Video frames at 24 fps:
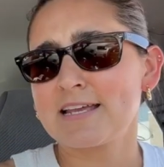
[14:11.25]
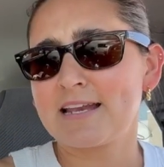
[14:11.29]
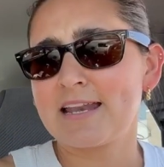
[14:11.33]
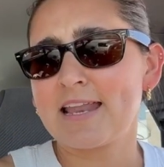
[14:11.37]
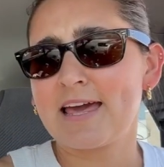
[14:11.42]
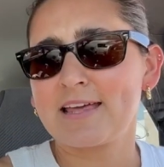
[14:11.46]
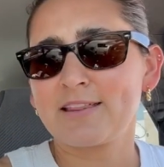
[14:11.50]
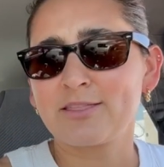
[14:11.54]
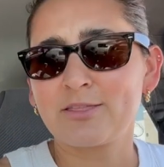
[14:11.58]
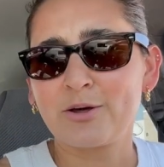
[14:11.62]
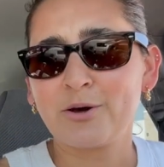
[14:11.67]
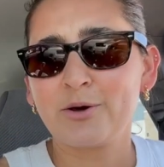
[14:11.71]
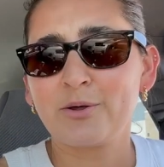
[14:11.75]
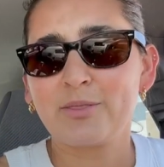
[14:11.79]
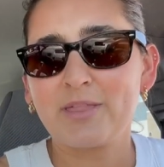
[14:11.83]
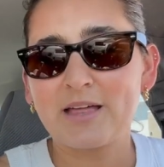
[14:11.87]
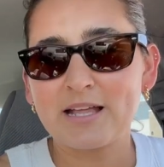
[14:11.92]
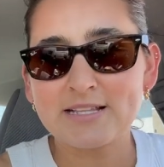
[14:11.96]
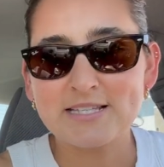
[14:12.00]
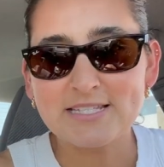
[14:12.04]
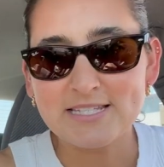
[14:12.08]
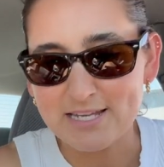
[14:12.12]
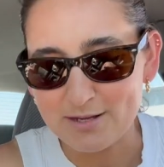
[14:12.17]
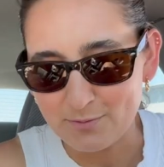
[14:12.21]
Like, though,
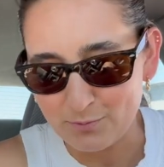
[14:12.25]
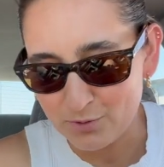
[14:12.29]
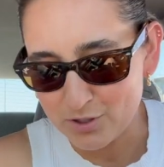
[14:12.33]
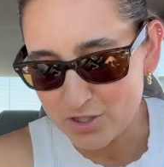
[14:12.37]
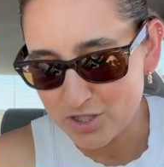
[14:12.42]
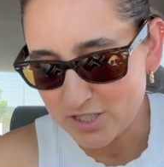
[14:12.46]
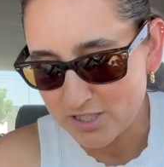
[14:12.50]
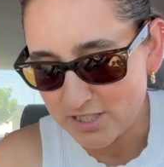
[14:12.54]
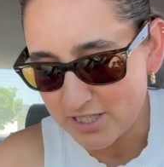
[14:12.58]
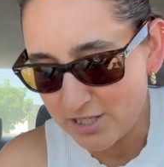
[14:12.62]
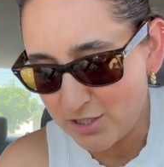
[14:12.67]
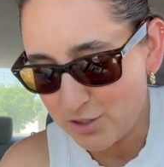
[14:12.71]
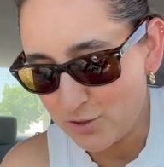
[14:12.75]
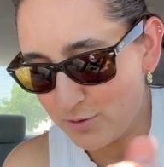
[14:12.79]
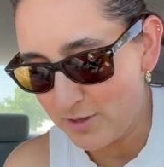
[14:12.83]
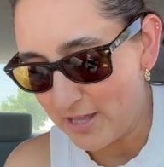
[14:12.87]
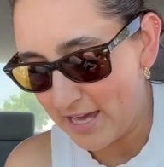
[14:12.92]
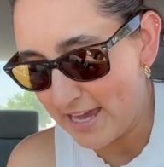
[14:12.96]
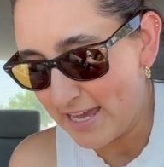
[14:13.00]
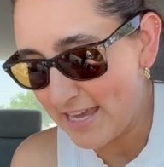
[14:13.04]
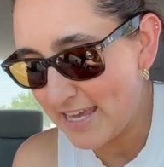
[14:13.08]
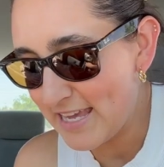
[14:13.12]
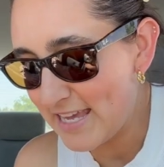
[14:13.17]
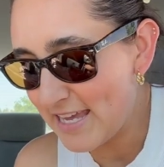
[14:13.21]
that's it. We're just gonna do
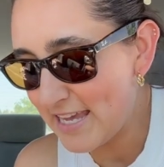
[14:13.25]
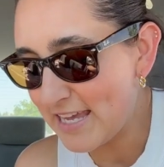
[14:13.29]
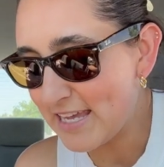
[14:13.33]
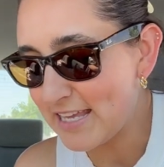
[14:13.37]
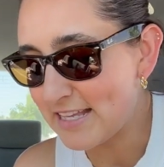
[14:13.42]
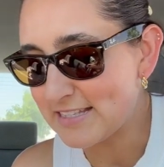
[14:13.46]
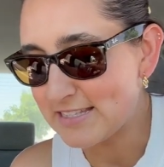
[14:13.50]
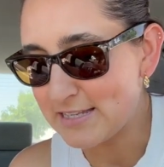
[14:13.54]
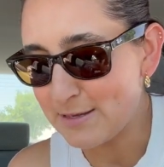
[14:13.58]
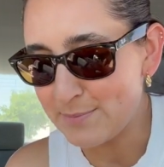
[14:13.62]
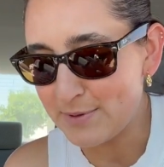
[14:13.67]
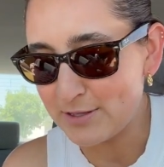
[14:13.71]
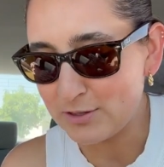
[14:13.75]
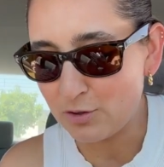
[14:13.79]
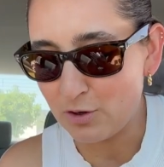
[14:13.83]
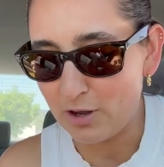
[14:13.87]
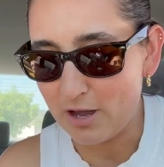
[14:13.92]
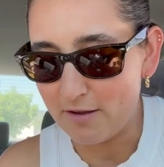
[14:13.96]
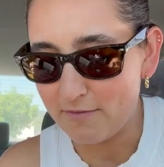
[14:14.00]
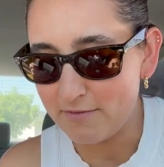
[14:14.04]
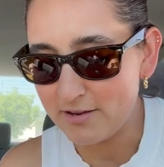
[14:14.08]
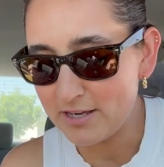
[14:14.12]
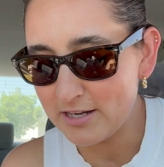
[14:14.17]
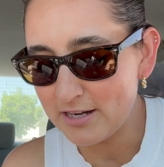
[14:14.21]
that. Y se me
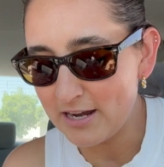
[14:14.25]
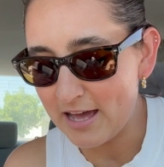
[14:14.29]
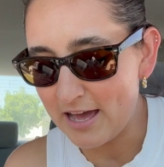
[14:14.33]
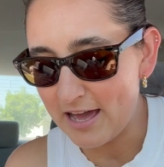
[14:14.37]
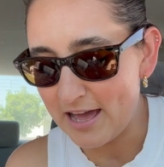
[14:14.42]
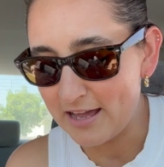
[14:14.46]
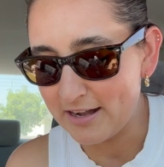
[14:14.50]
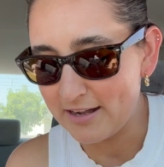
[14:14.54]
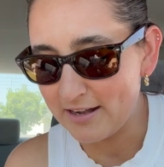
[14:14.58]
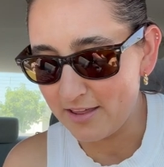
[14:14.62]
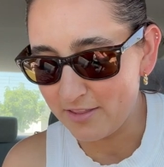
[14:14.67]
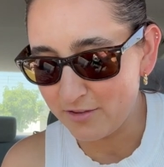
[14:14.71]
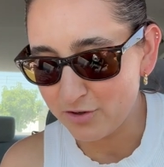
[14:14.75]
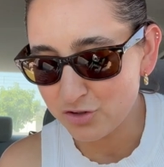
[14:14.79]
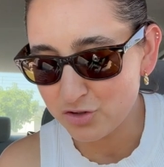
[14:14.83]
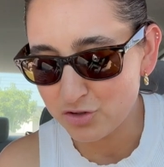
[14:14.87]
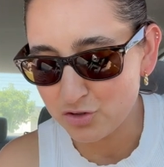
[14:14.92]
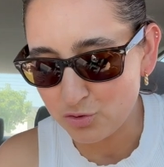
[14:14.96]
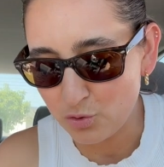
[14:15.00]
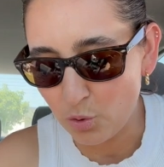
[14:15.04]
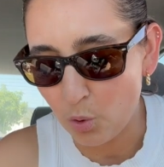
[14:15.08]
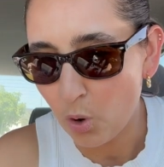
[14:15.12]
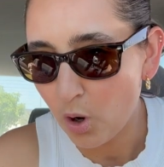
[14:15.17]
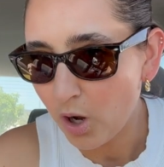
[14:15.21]
antojaba ir a another
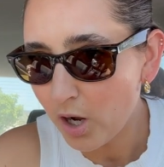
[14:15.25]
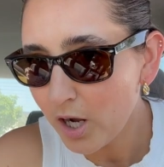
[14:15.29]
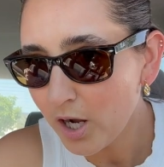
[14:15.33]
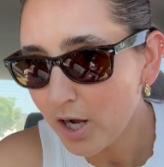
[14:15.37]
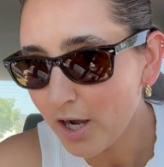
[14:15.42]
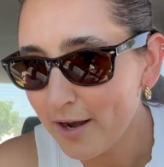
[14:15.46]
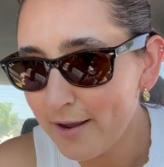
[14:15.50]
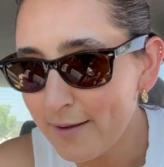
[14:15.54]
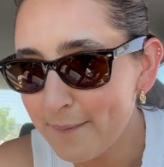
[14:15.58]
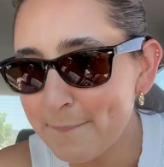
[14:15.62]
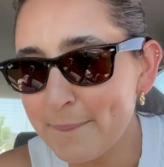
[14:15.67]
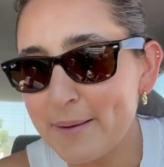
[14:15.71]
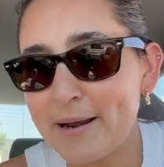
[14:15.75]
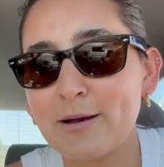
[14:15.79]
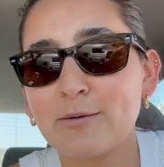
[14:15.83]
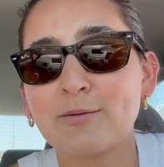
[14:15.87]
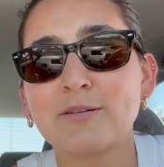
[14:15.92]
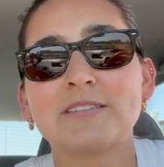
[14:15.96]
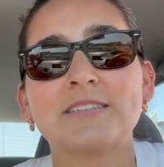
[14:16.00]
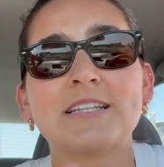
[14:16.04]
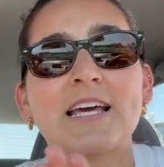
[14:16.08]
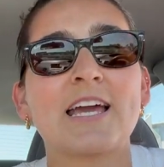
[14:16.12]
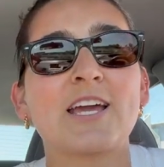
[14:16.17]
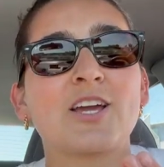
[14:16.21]
store, but I
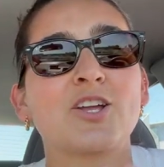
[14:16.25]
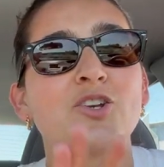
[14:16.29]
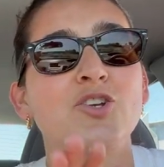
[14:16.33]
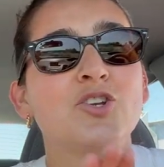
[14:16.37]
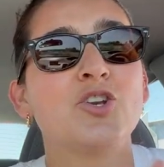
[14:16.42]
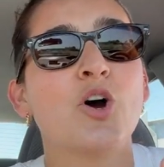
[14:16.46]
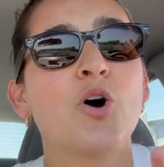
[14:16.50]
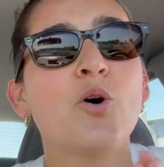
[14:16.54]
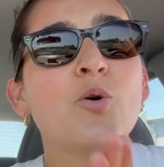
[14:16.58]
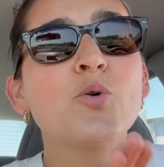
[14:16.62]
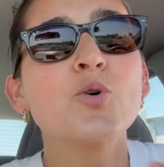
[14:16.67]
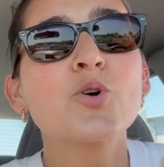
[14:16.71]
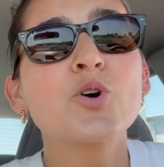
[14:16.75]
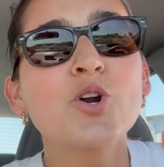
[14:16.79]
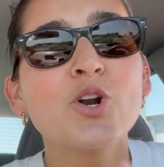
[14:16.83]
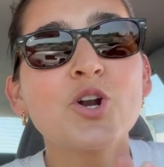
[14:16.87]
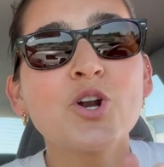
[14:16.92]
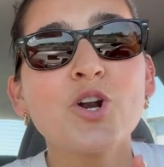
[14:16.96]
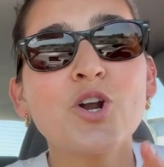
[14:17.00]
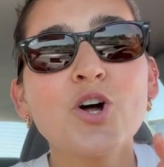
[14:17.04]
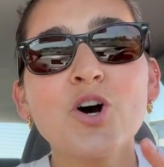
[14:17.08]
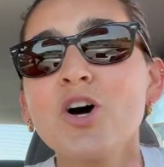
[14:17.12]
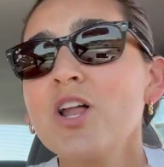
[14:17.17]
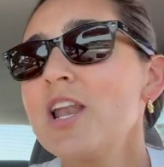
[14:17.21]
was like, no,
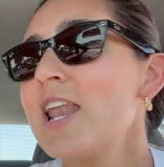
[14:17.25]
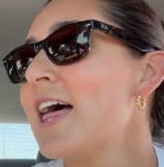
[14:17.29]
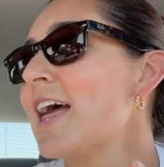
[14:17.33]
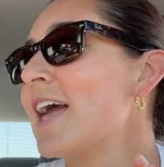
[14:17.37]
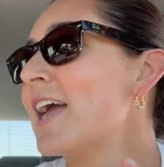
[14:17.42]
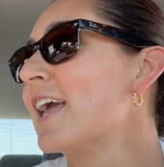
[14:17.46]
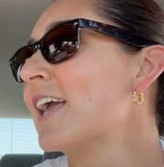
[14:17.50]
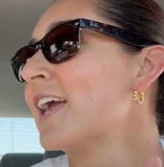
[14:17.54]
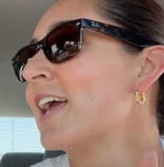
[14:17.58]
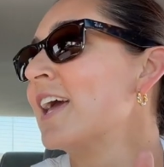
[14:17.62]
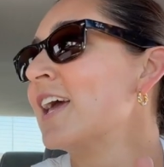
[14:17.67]
girl, like,